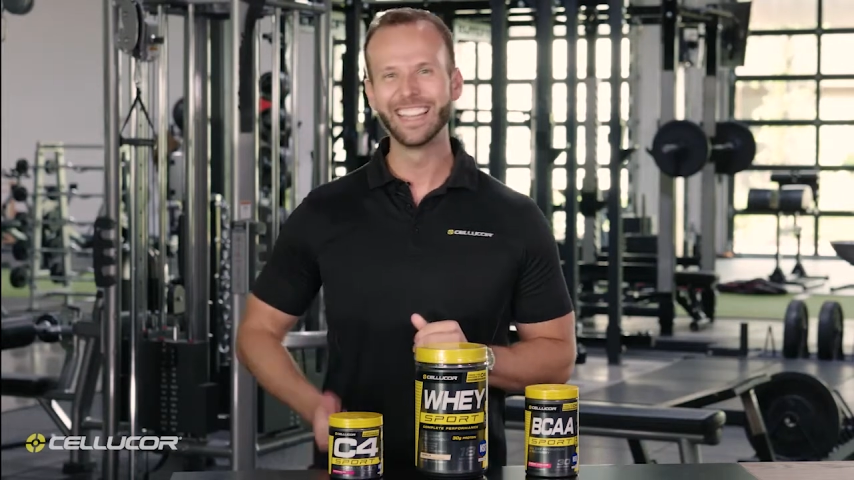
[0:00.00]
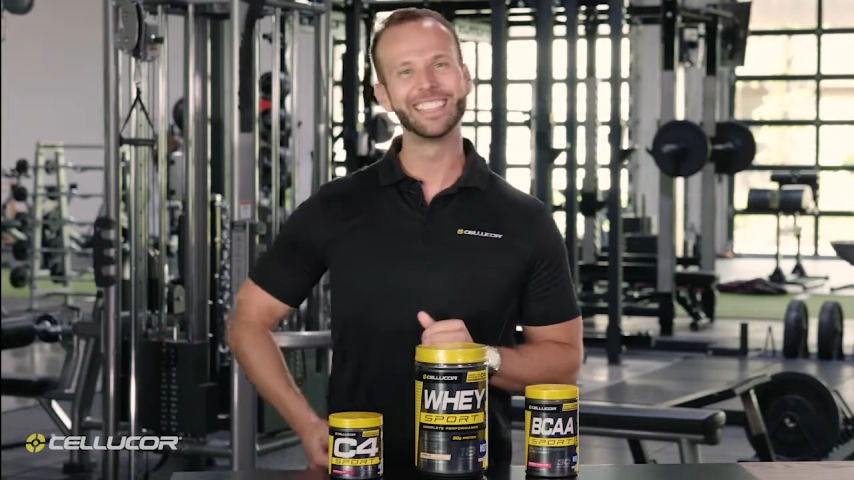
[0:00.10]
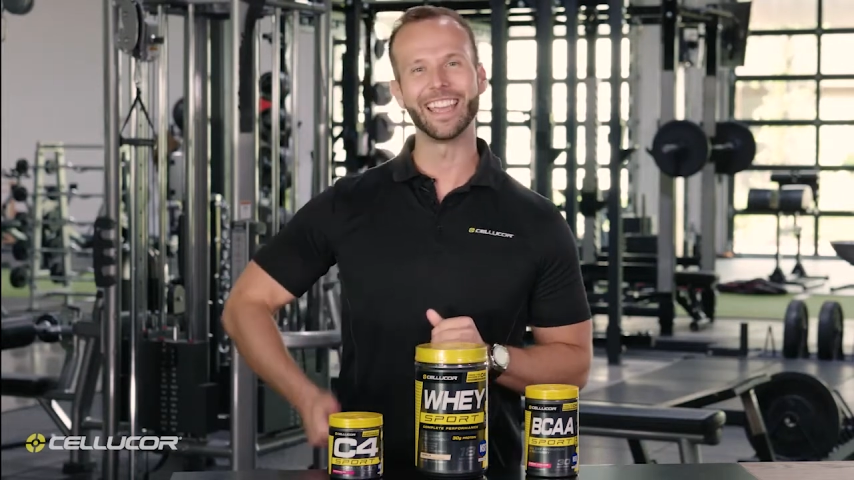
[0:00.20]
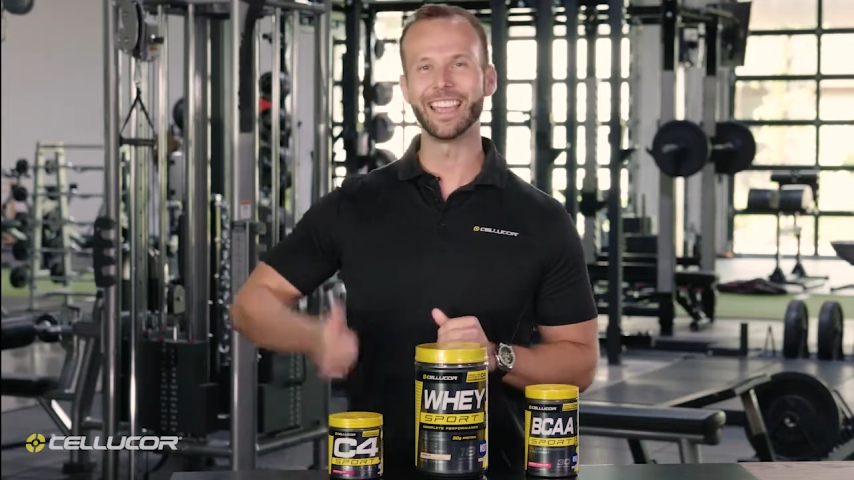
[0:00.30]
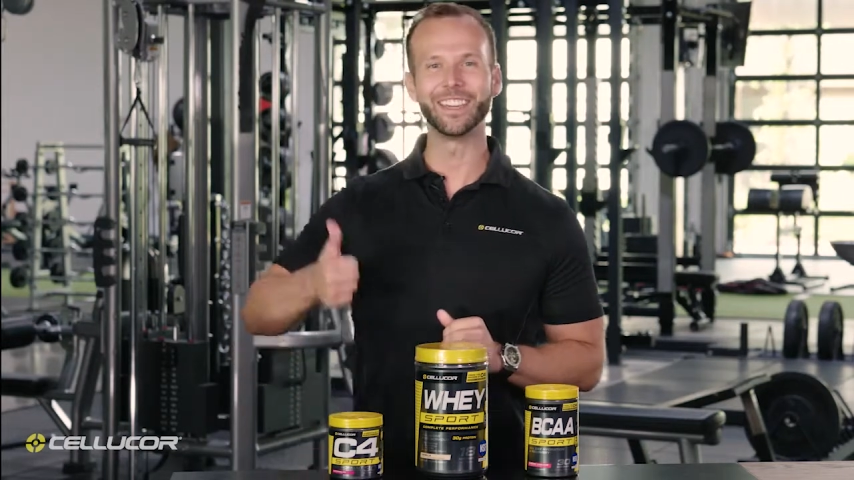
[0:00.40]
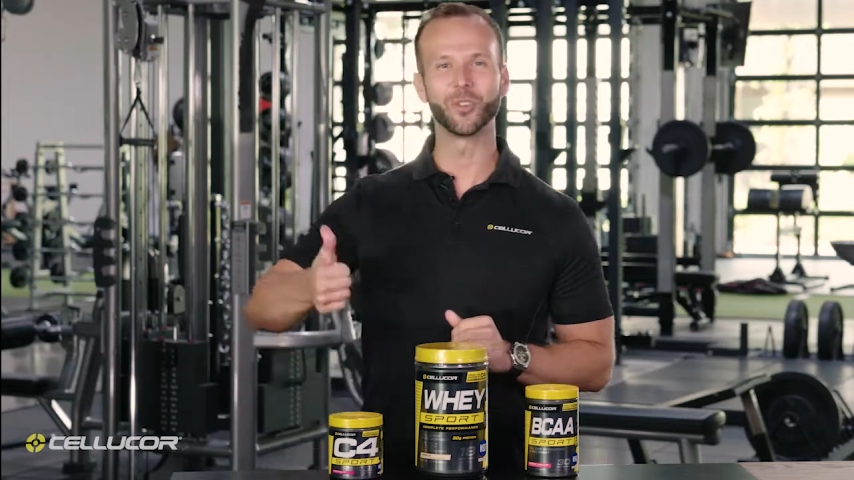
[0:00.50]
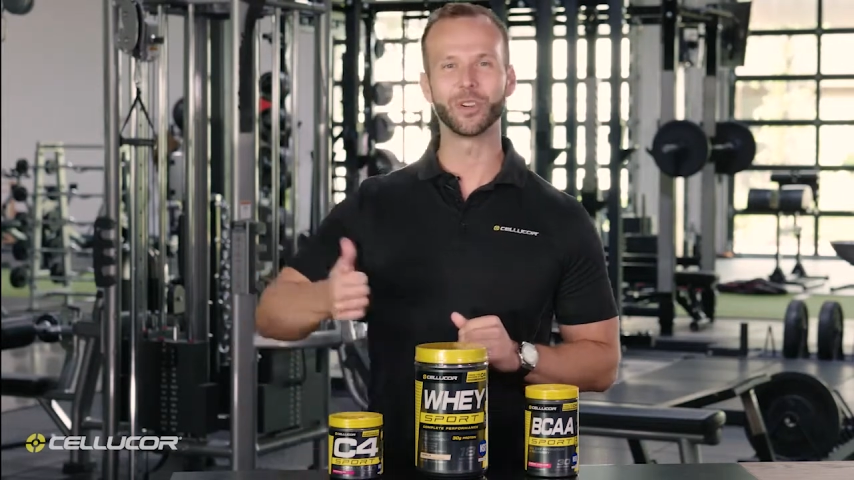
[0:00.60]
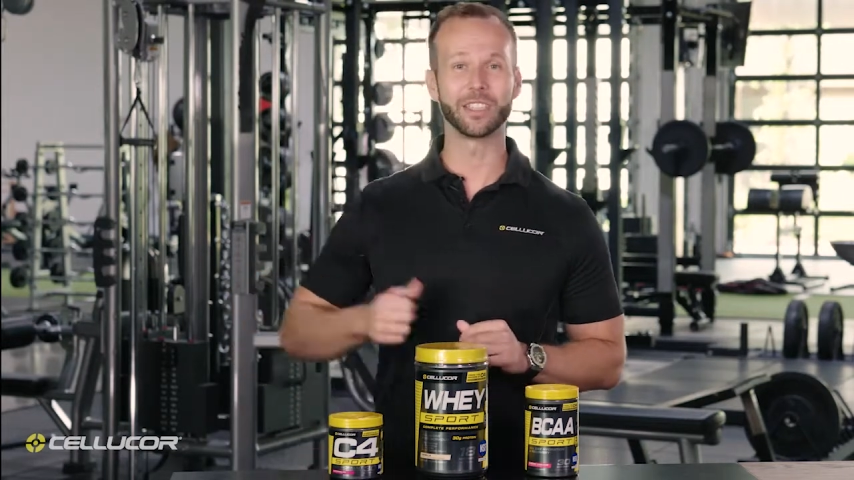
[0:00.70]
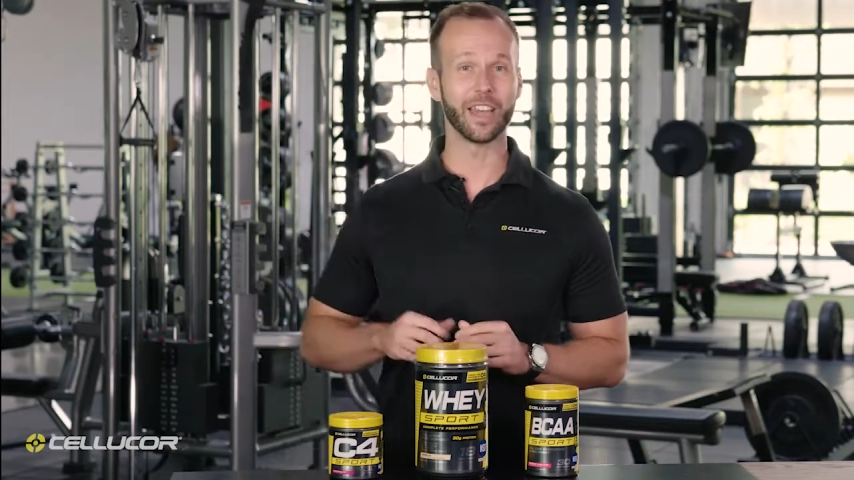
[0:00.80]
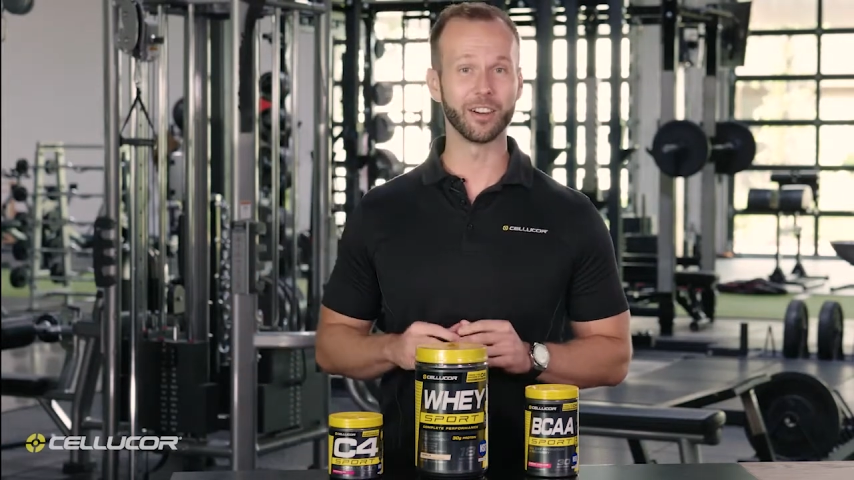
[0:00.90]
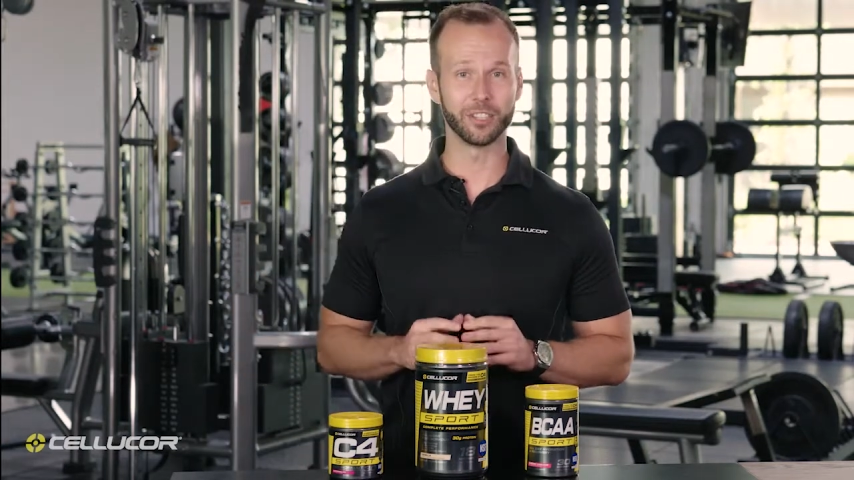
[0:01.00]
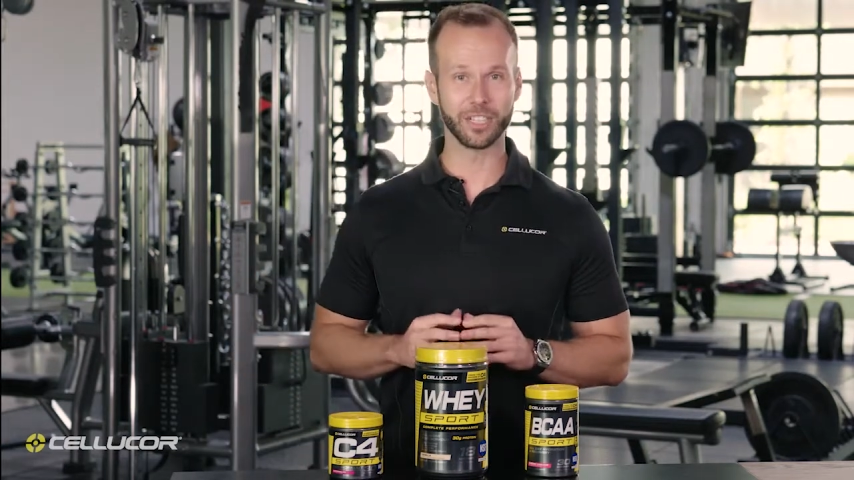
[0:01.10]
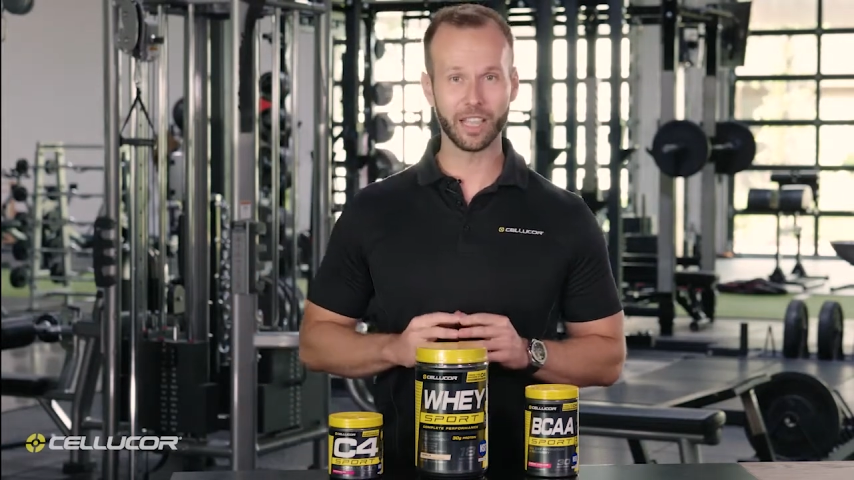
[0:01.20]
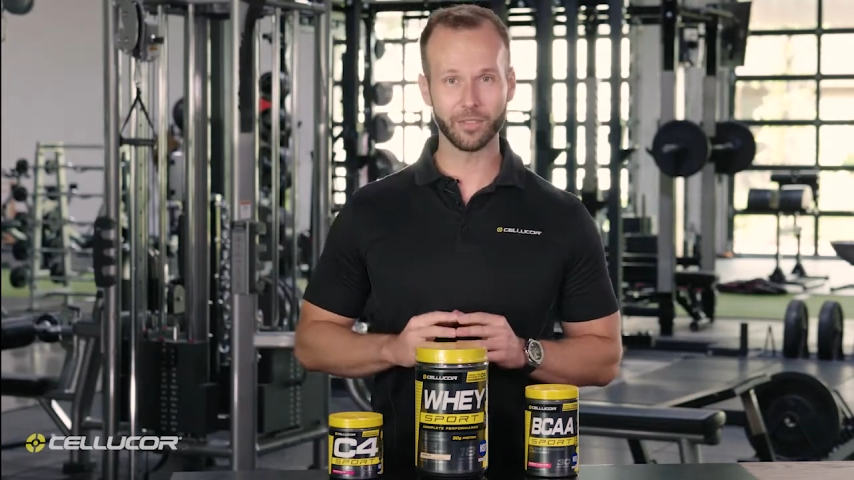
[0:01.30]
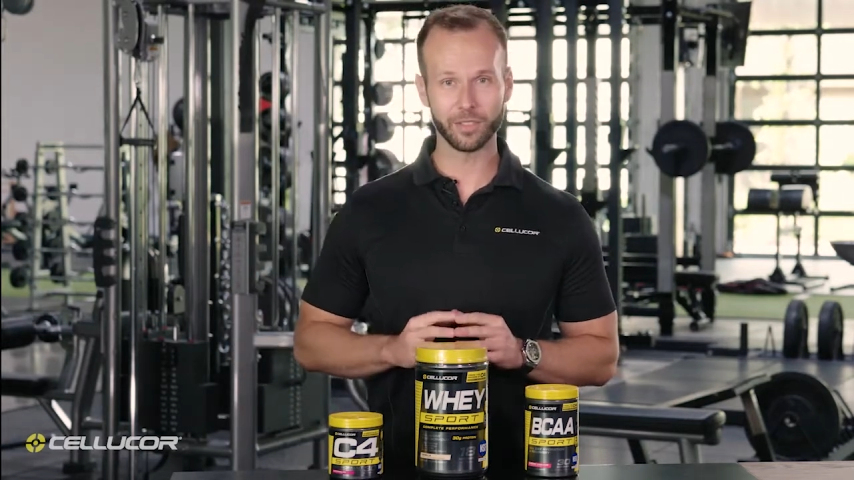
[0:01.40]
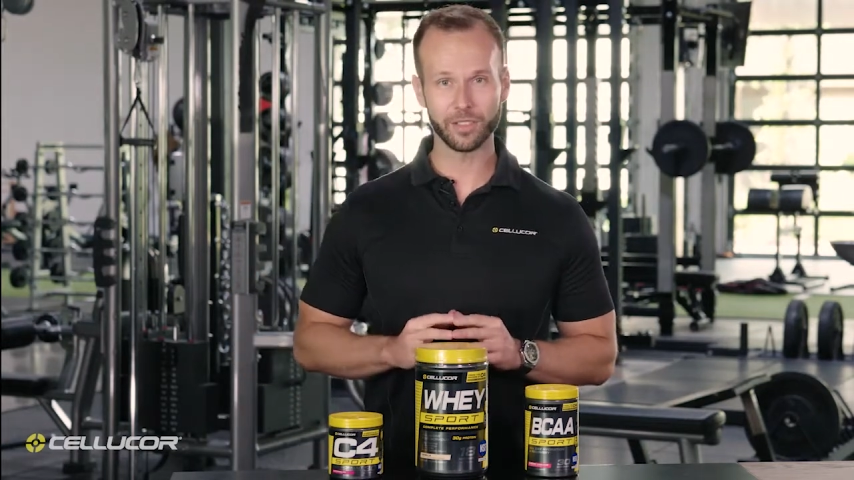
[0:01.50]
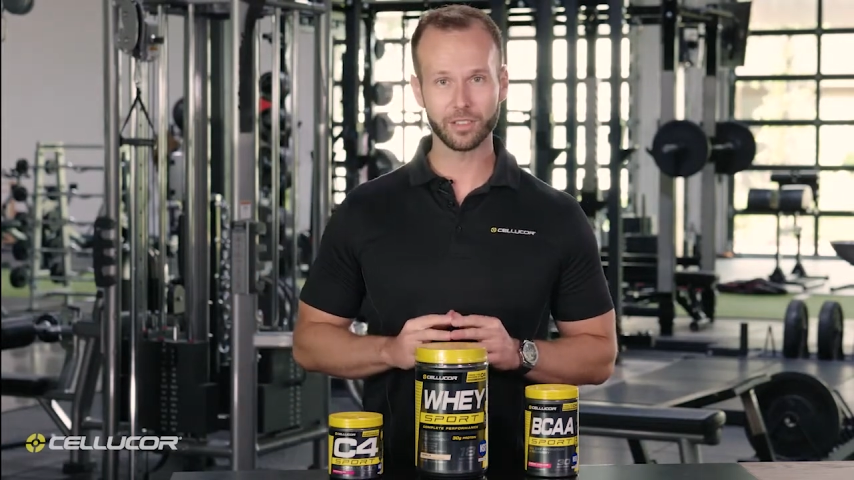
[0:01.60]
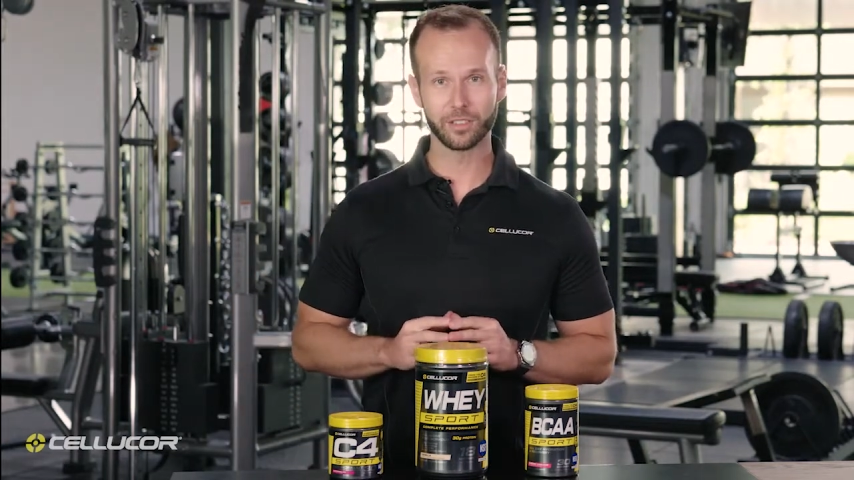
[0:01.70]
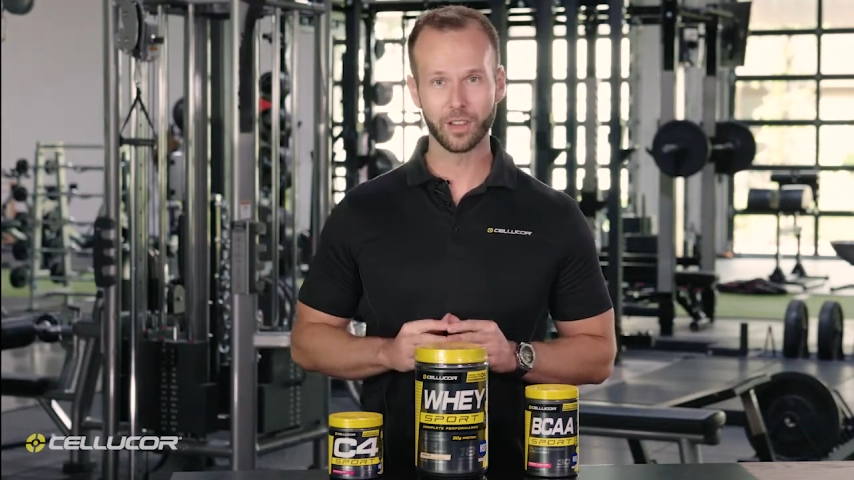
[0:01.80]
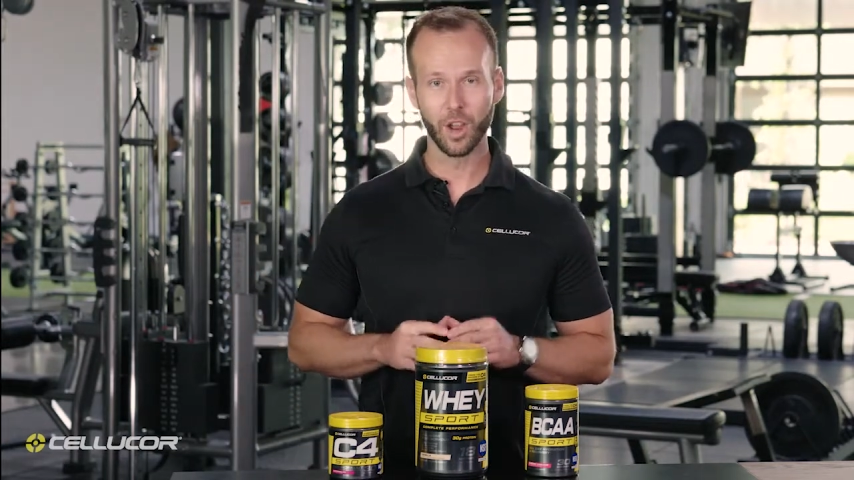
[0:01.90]
to increase energy
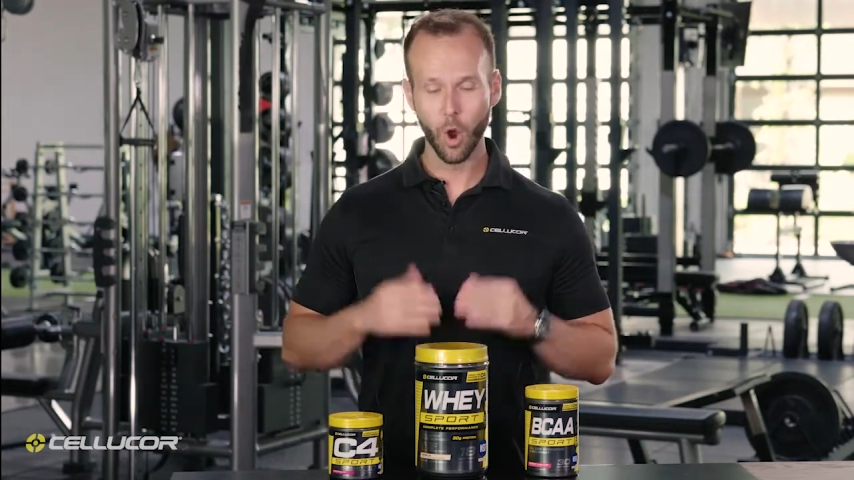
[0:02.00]
levels.